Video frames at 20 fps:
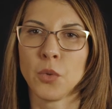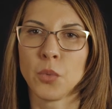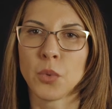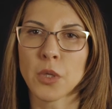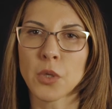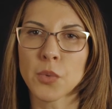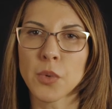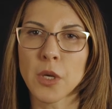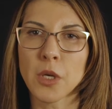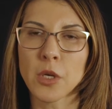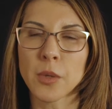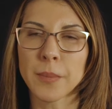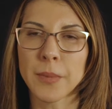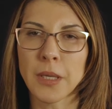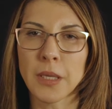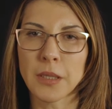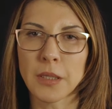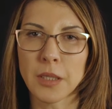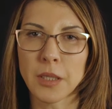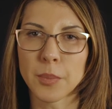We
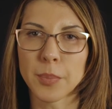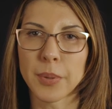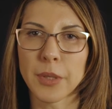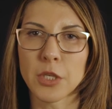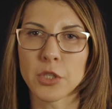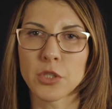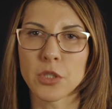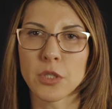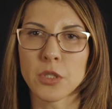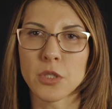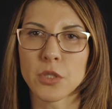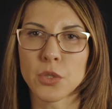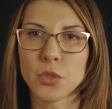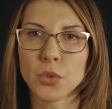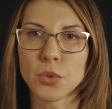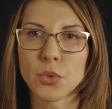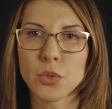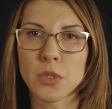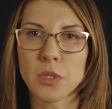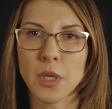recommend that the patients
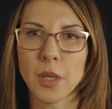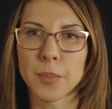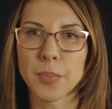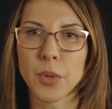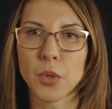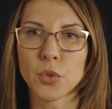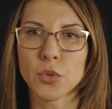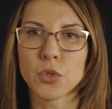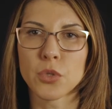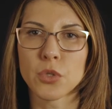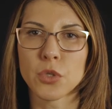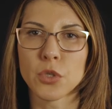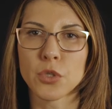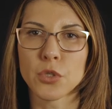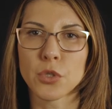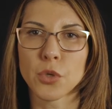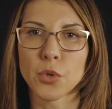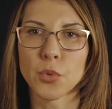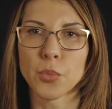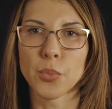use a
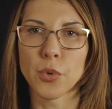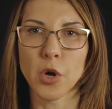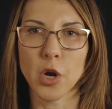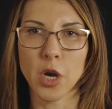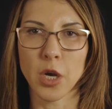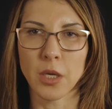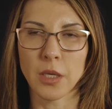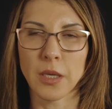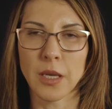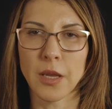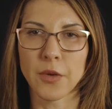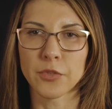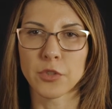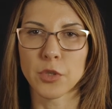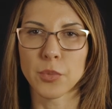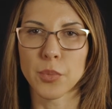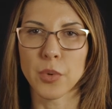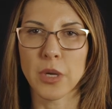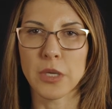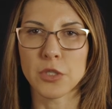post-surgical bra
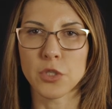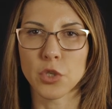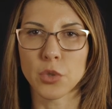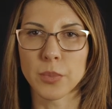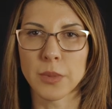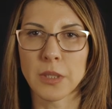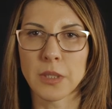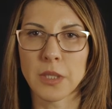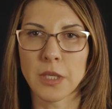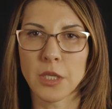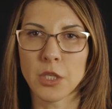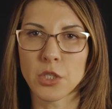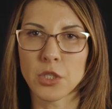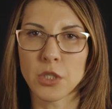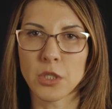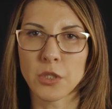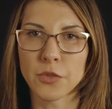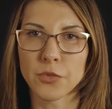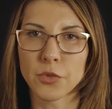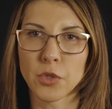after breast
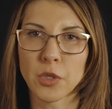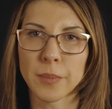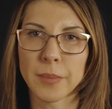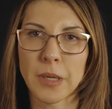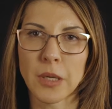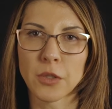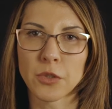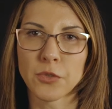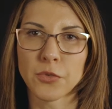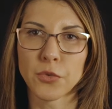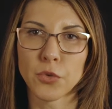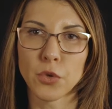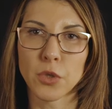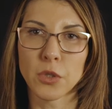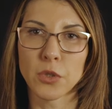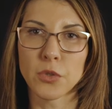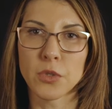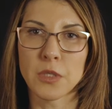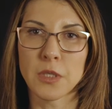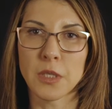augmentation for about
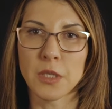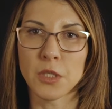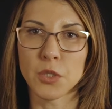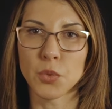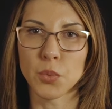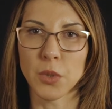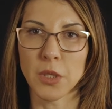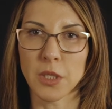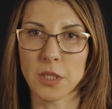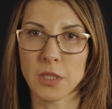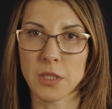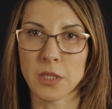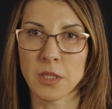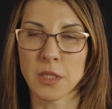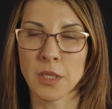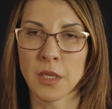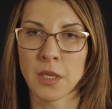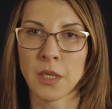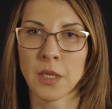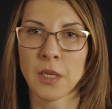4 to 6
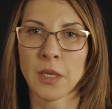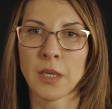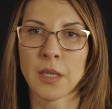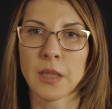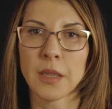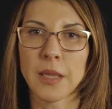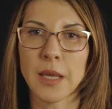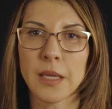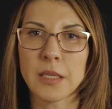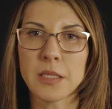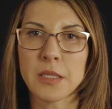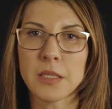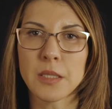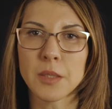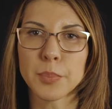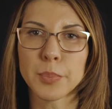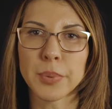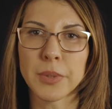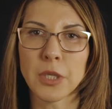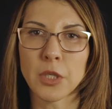weeks. That's
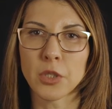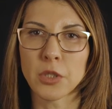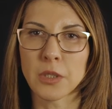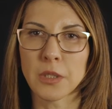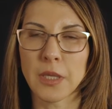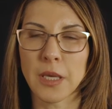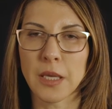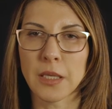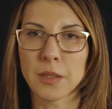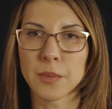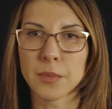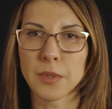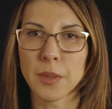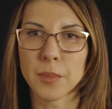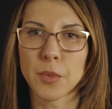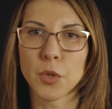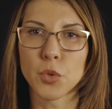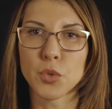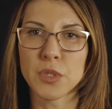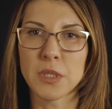the period that the
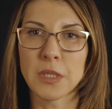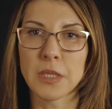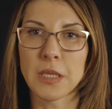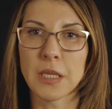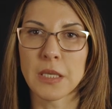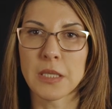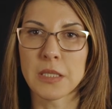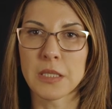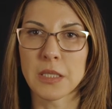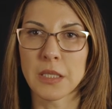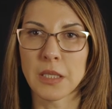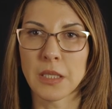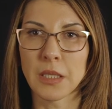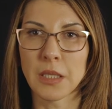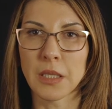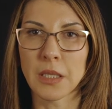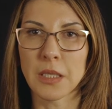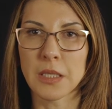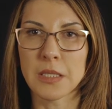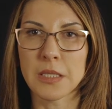most intense
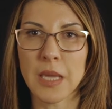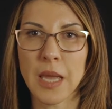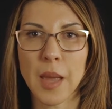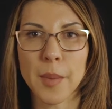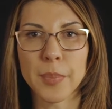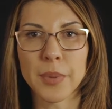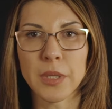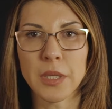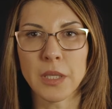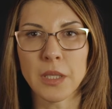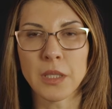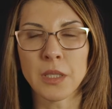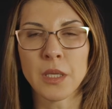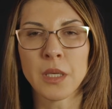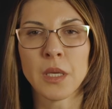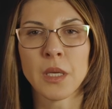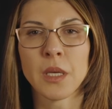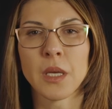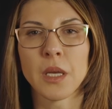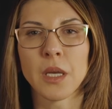healing is happening
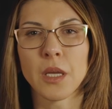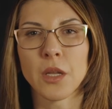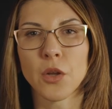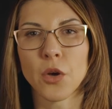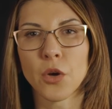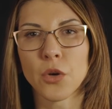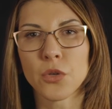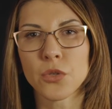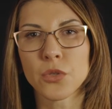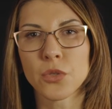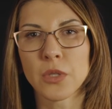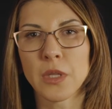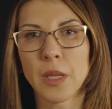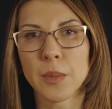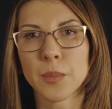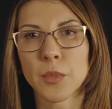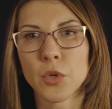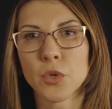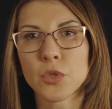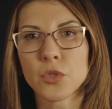and also
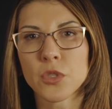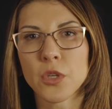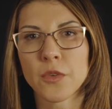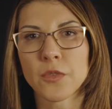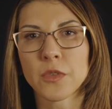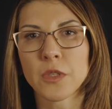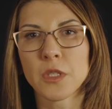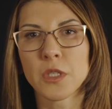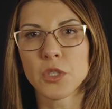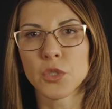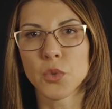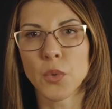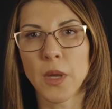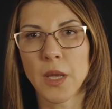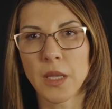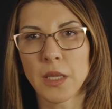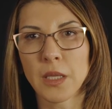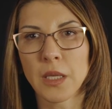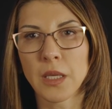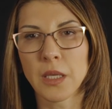that most of the
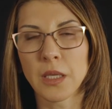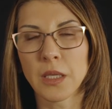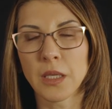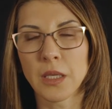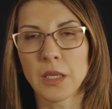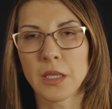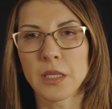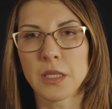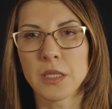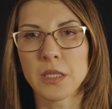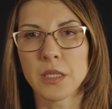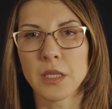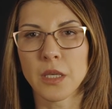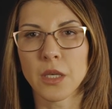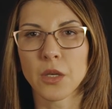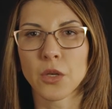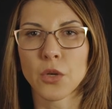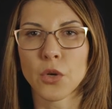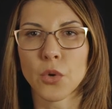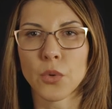swelling is uh,
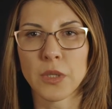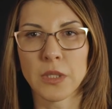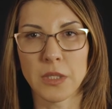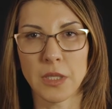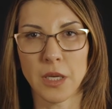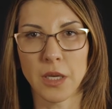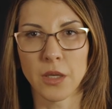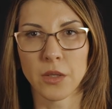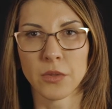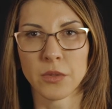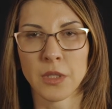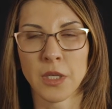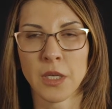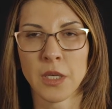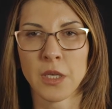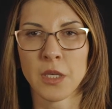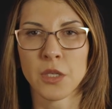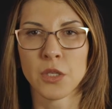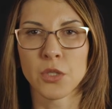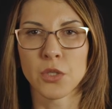going down.
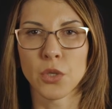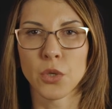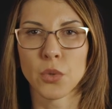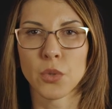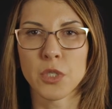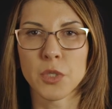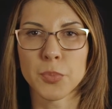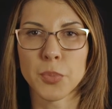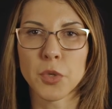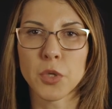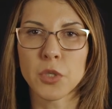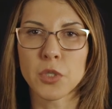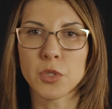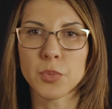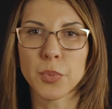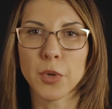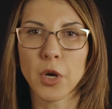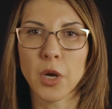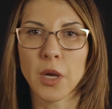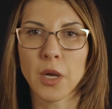So a sports
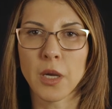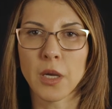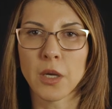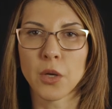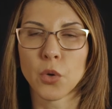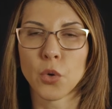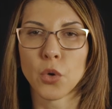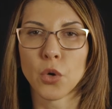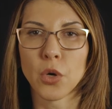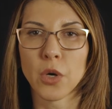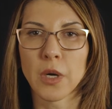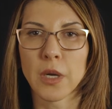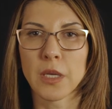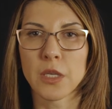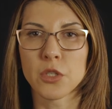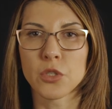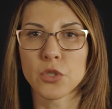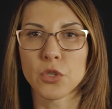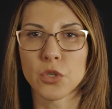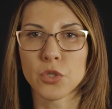bra or
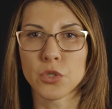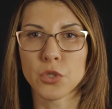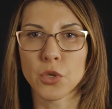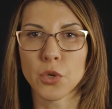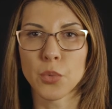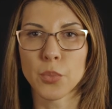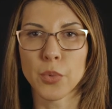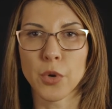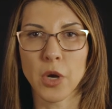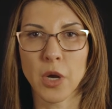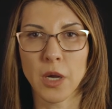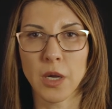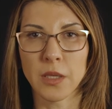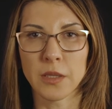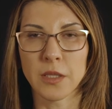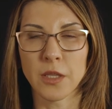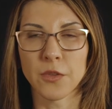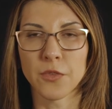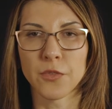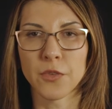a surgical bra
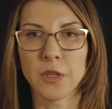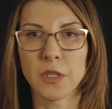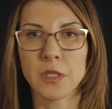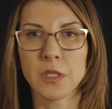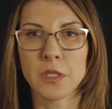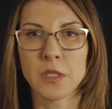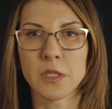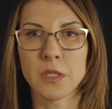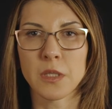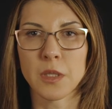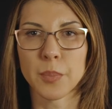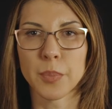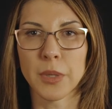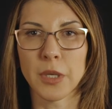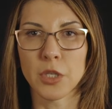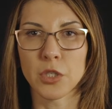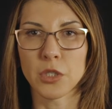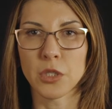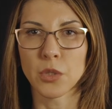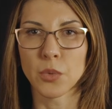that fits the
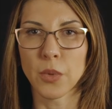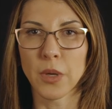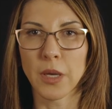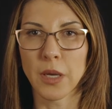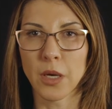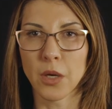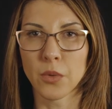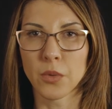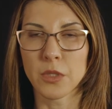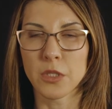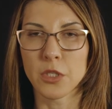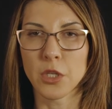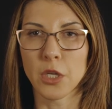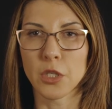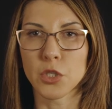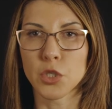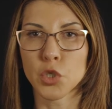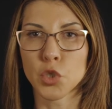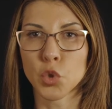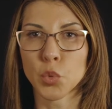patient well is
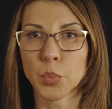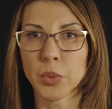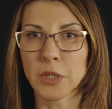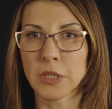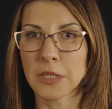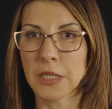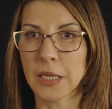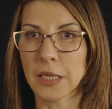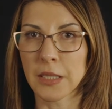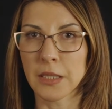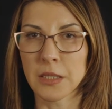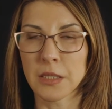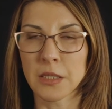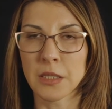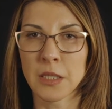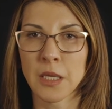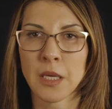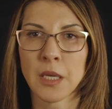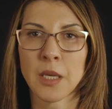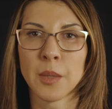not super
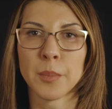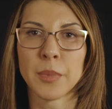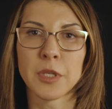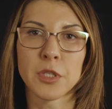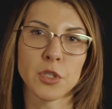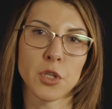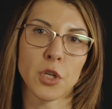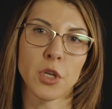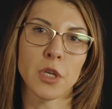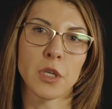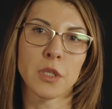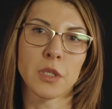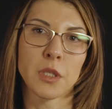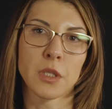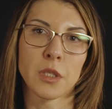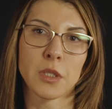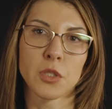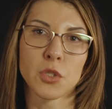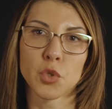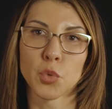tight but it's not
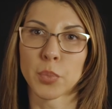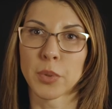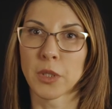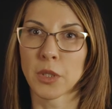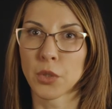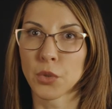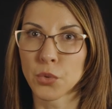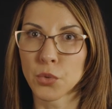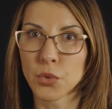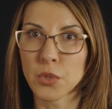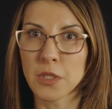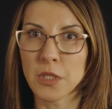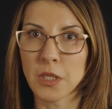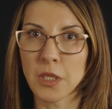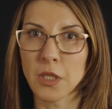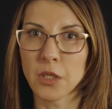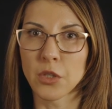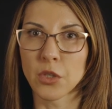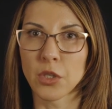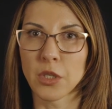uh, super loose
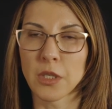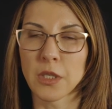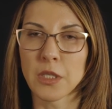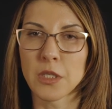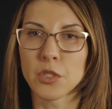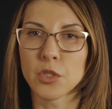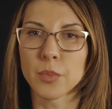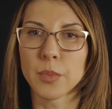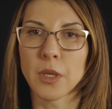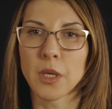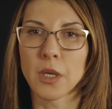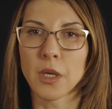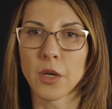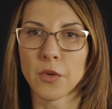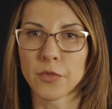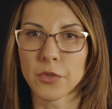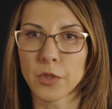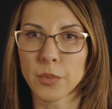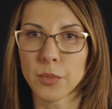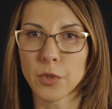either. It needs to be
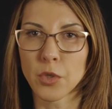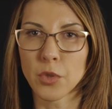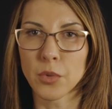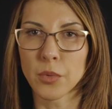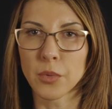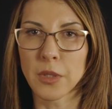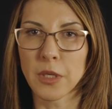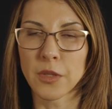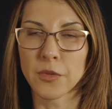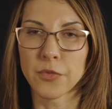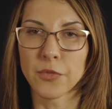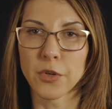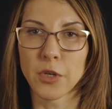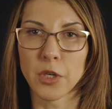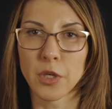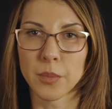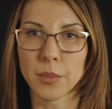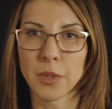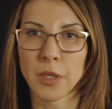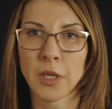comfortable and
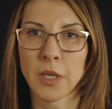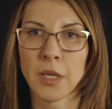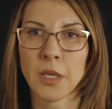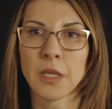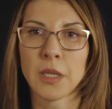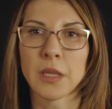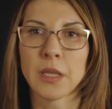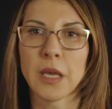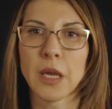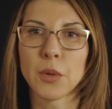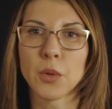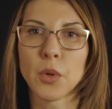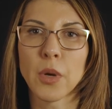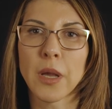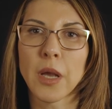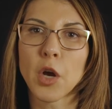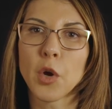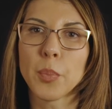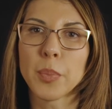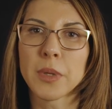firm. That will
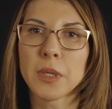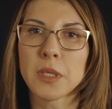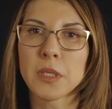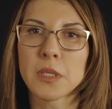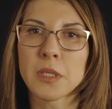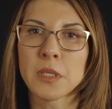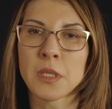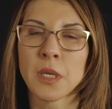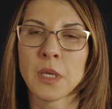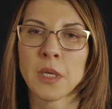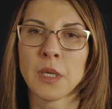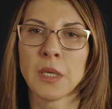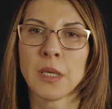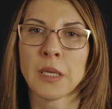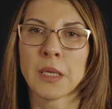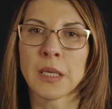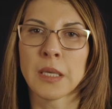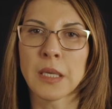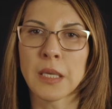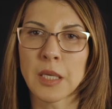help us
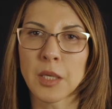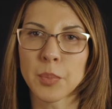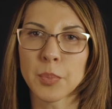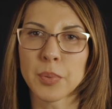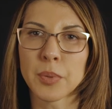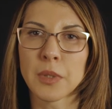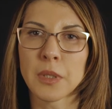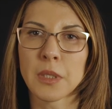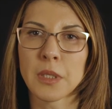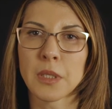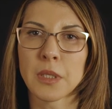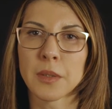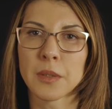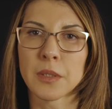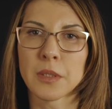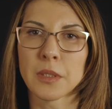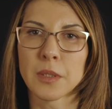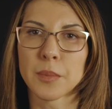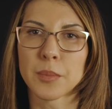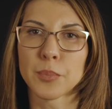keep
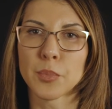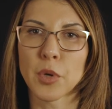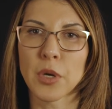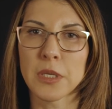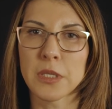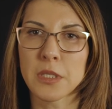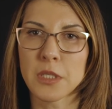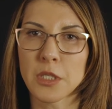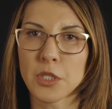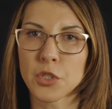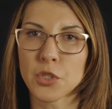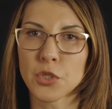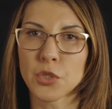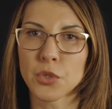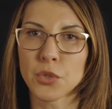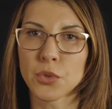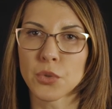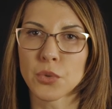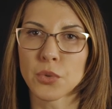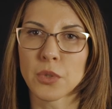the, the breast
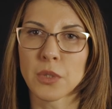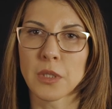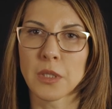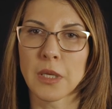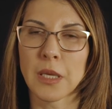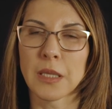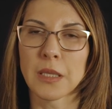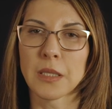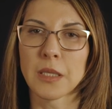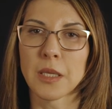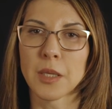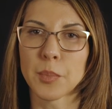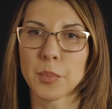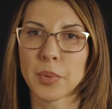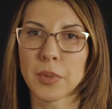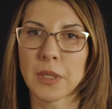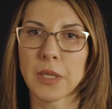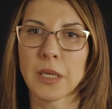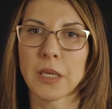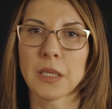tissue and the
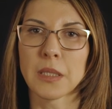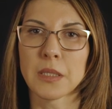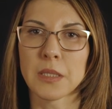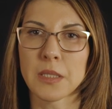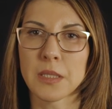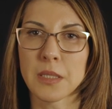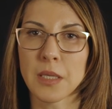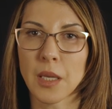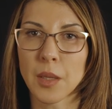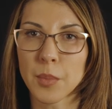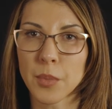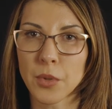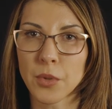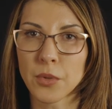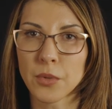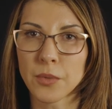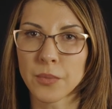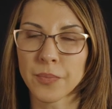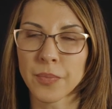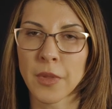implant
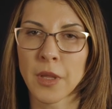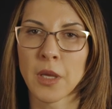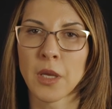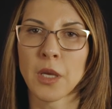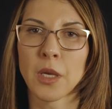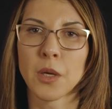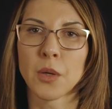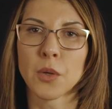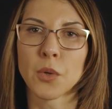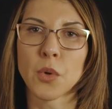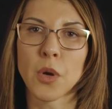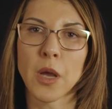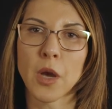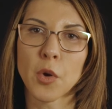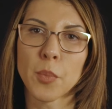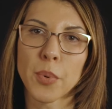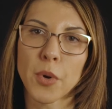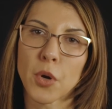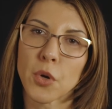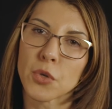stable. It will
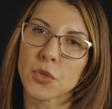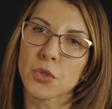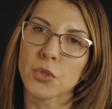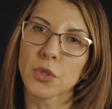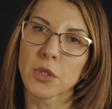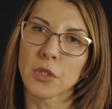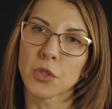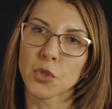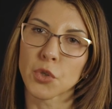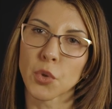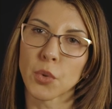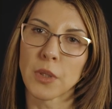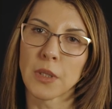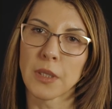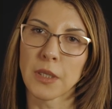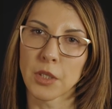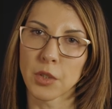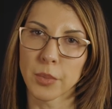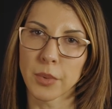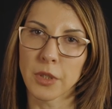help also control a
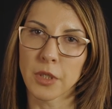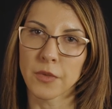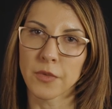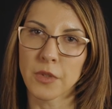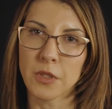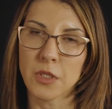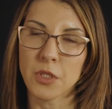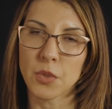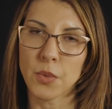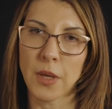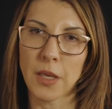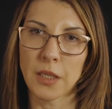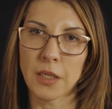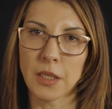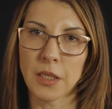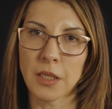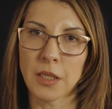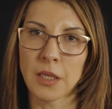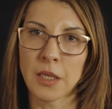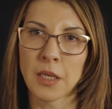little bit of the
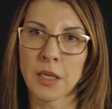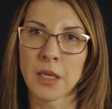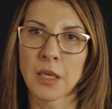swelling.